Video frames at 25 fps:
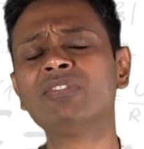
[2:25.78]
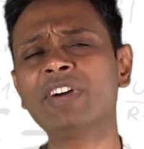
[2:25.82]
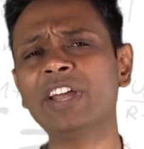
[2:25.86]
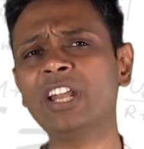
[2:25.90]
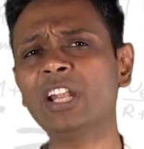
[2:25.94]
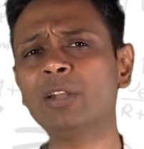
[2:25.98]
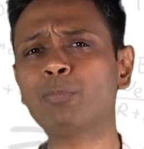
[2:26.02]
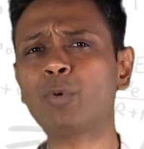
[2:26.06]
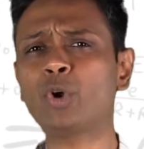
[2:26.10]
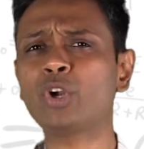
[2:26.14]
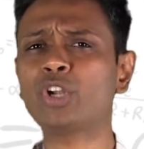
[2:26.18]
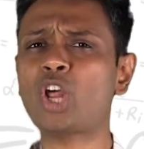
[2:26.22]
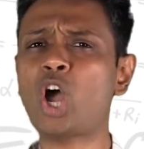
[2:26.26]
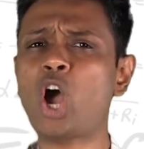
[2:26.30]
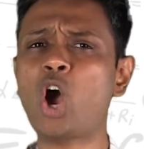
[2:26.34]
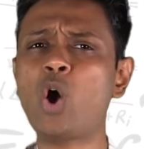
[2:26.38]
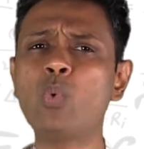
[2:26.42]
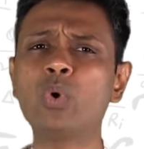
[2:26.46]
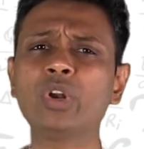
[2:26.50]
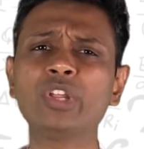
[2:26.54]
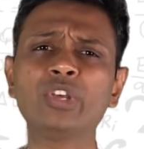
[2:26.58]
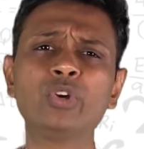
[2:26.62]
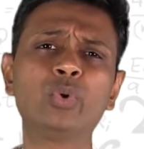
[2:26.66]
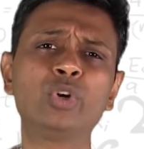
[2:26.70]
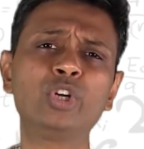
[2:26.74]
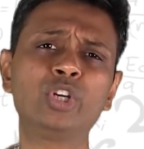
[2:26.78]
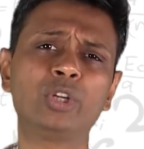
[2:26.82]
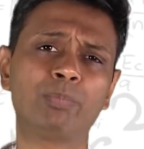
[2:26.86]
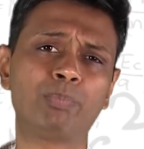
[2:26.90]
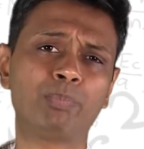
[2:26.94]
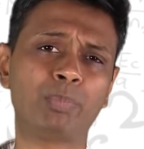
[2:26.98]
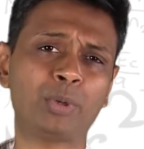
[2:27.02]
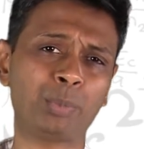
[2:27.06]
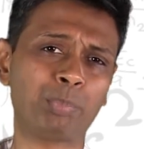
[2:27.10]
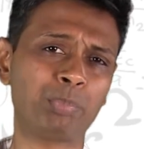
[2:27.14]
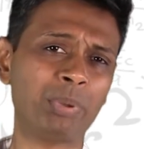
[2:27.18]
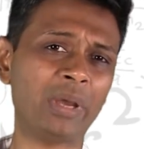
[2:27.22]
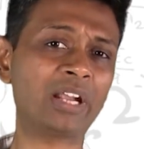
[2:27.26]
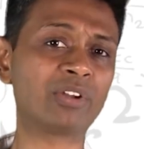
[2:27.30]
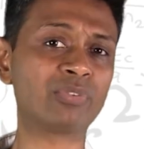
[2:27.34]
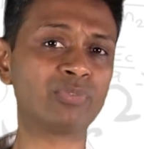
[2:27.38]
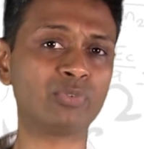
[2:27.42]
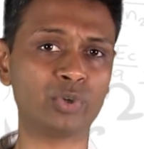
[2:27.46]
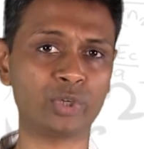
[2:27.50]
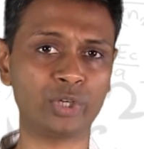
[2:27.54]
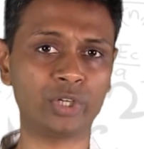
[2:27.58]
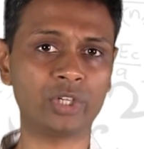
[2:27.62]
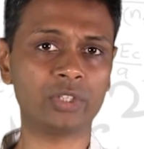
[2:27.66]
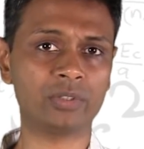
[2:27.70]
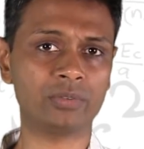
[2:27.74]
Final part, how are you going to prepare
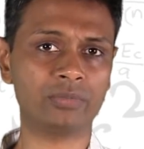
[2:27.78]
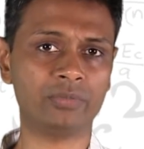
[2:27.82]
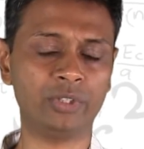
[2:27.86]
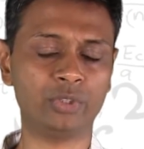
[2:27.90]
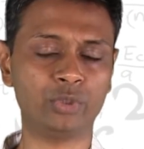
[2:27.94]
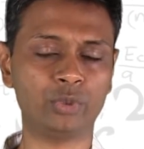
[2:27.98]
for it?